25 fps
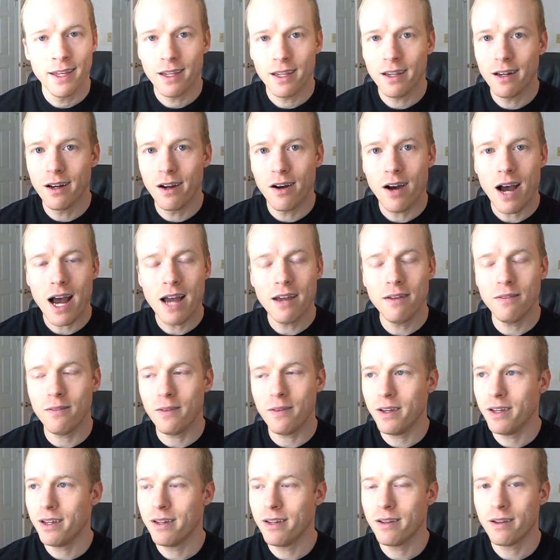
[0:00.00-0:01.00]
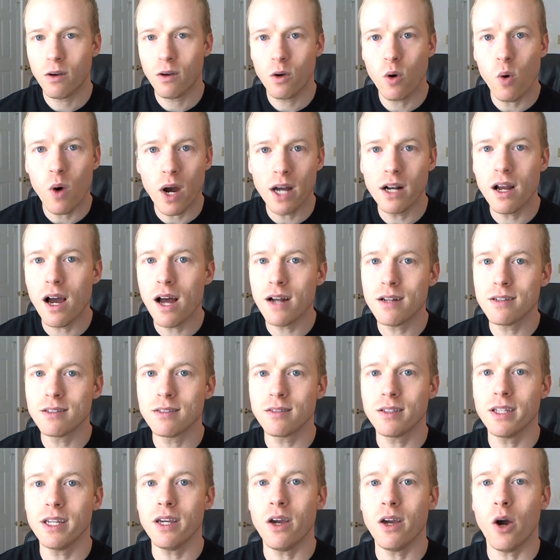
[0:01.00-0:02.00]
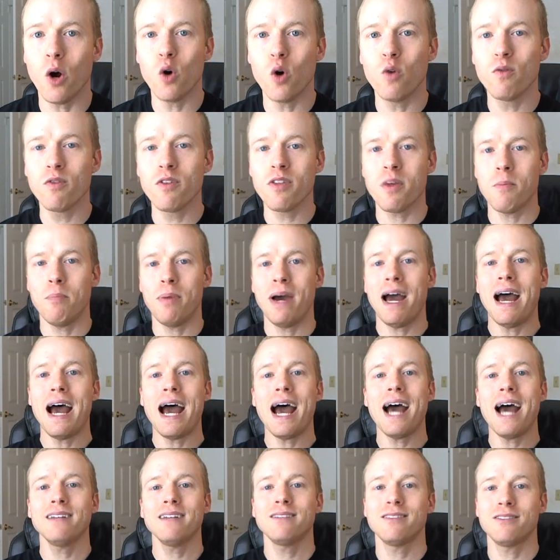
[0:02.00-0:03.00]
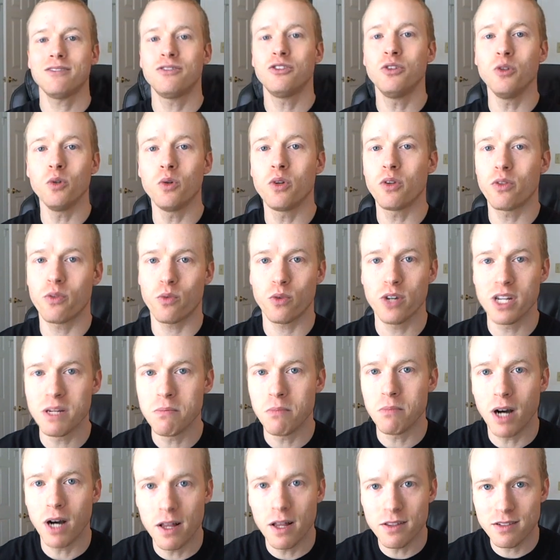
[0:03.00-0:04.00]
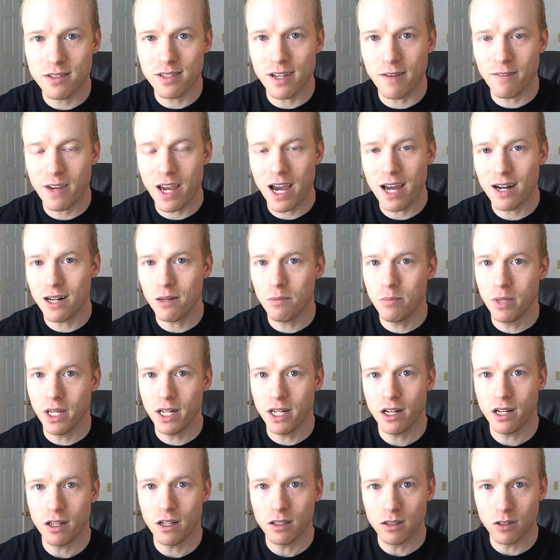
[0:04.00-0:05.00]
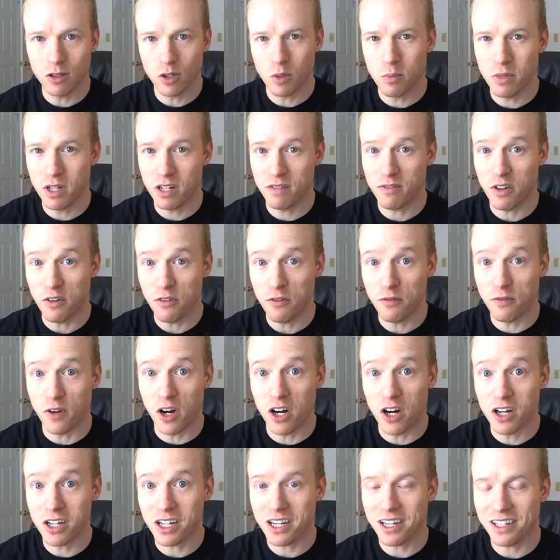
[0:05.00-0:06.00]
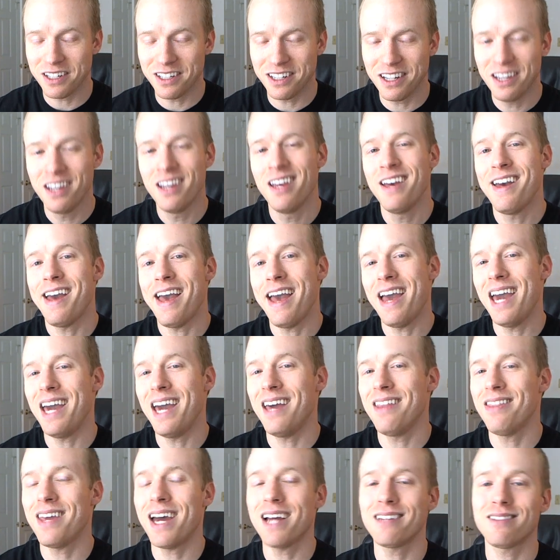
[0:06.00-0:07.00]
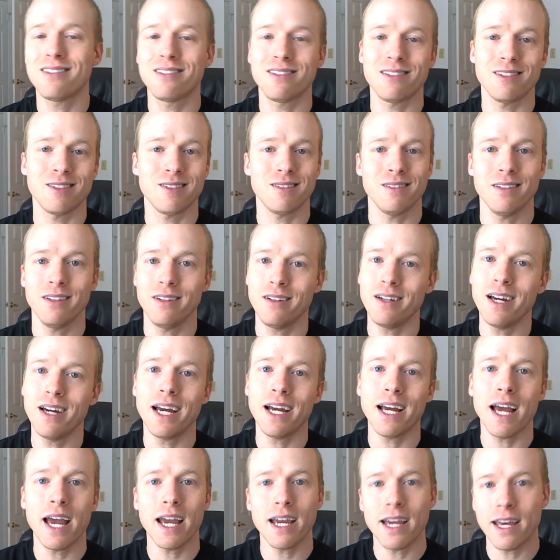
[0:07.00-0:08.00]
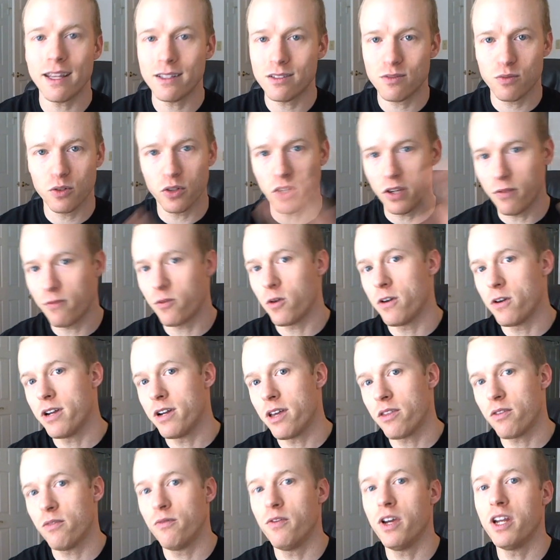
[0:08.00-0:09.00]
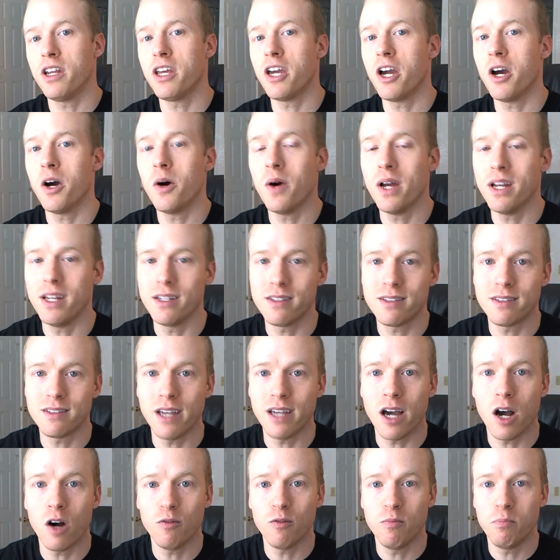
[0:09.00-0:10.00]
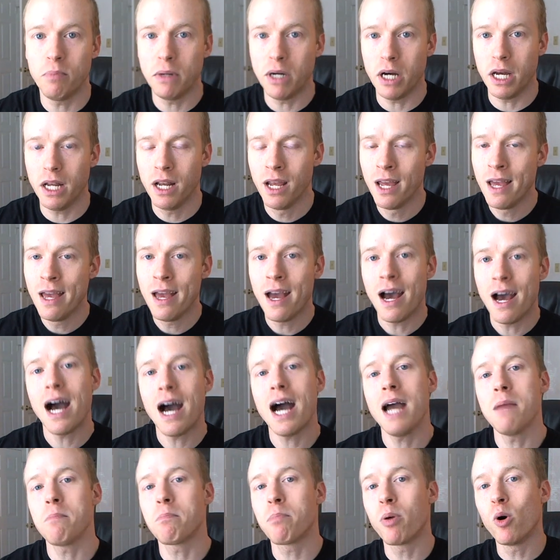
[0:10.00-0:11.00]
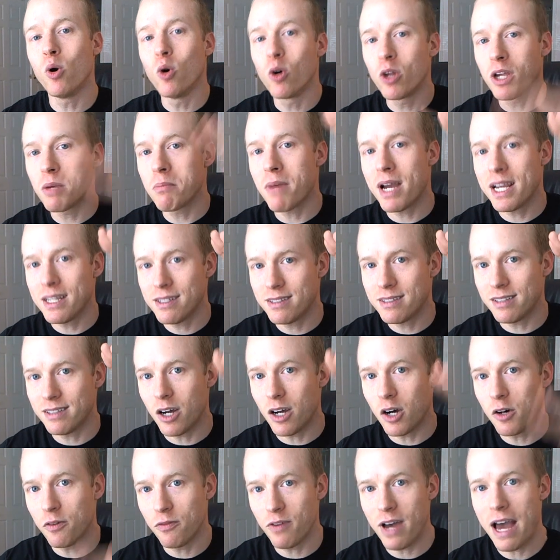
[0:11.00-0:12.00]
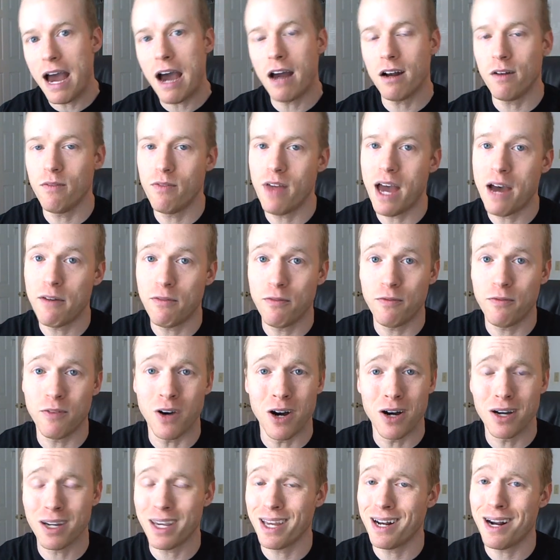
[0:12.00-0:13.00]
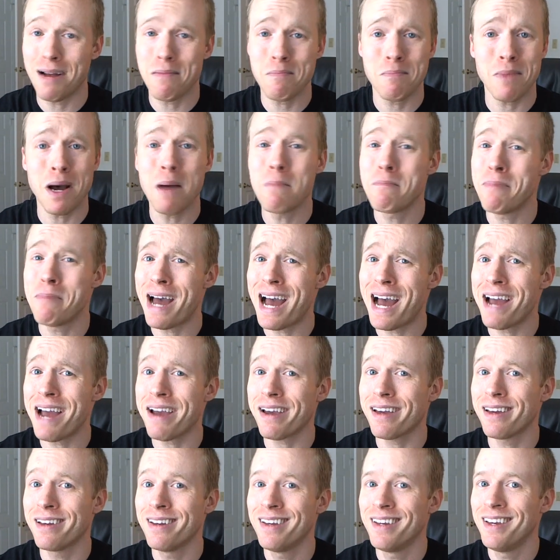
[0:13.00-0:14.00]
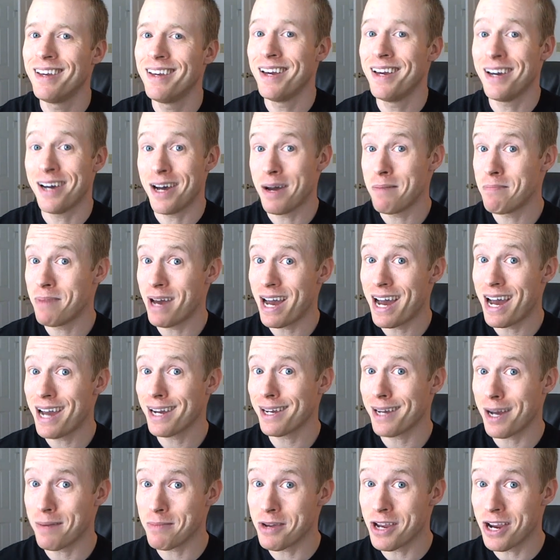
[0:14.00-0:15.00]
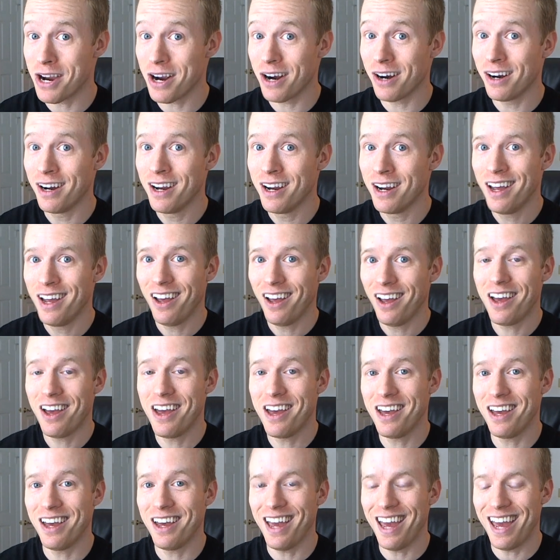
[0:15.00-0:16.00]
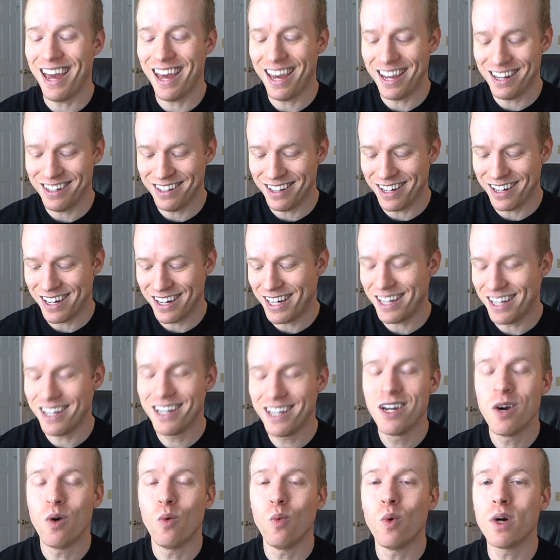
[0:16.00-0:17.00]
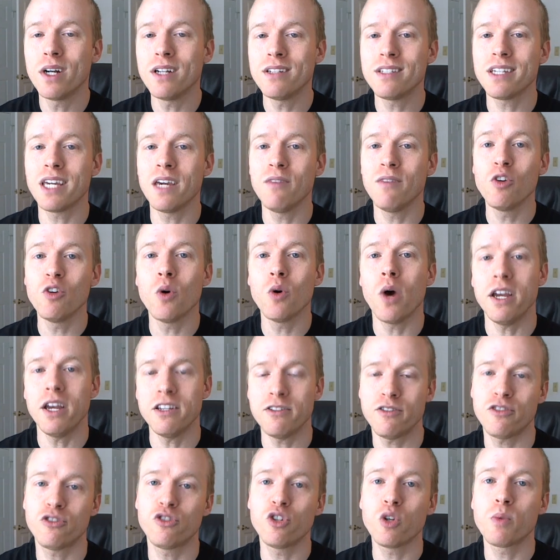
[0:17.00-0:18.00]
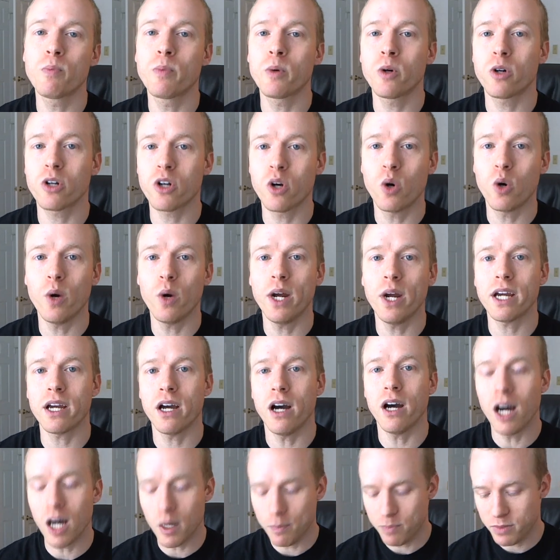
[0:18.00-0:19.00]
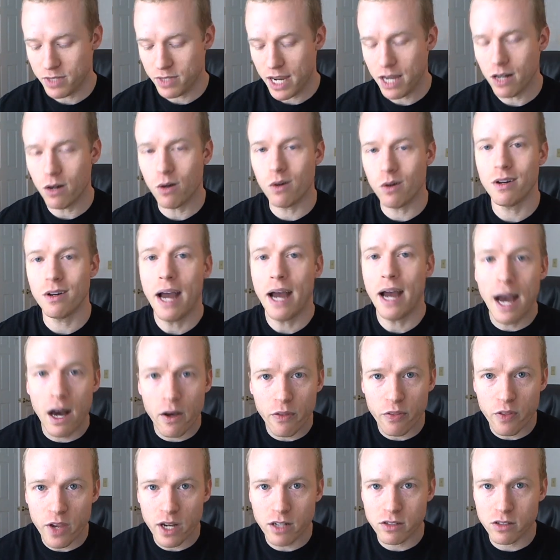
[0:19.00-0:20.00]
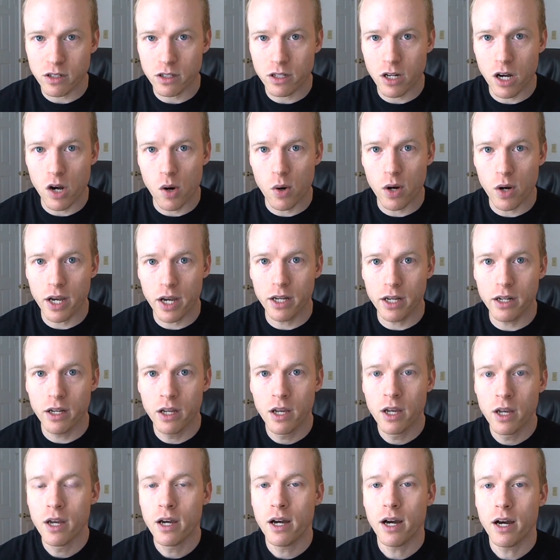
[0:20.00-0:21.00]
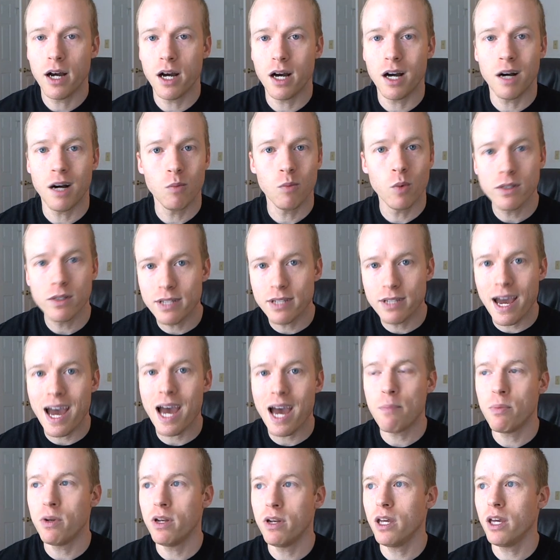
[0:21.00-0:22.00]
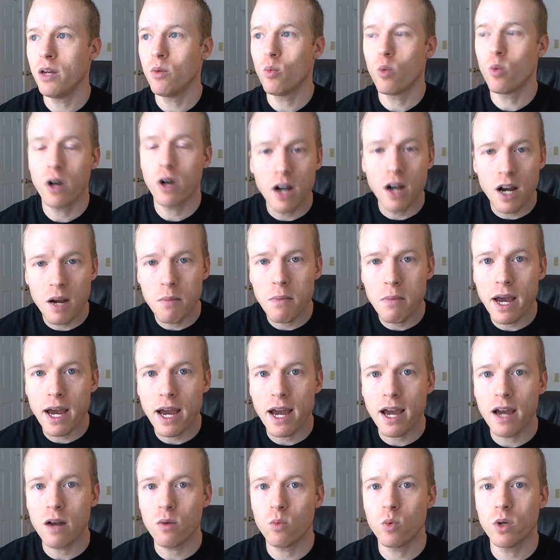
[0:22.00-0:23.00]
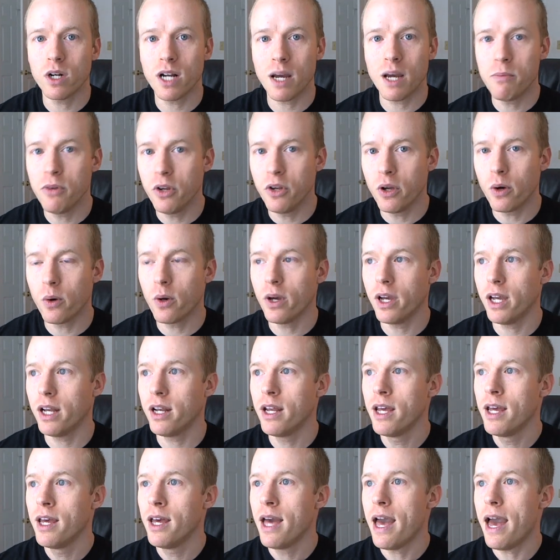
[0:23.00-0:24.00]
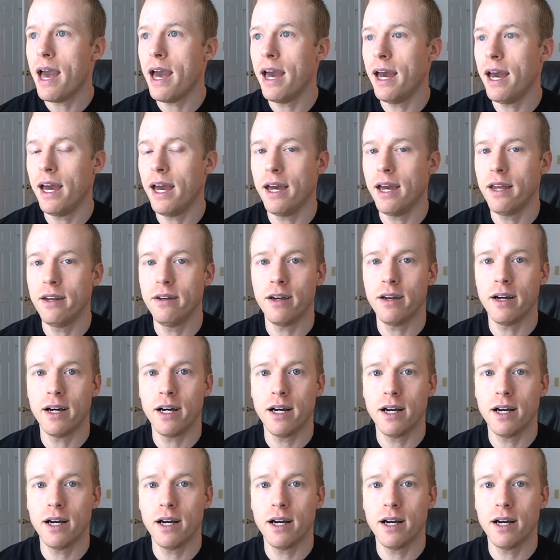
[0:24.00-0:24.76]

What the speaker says: You know, quite honestly, over the past 2 to 3 months, I've kind of been in a little bit of a funk. And that's, you know, that's really for another video in itself. But I'm pulling myself out of that funk, and I'm back. I'm here. And wanted to give you a super quick update on how things are going, what's happening, where I'm at, what I'm doing, and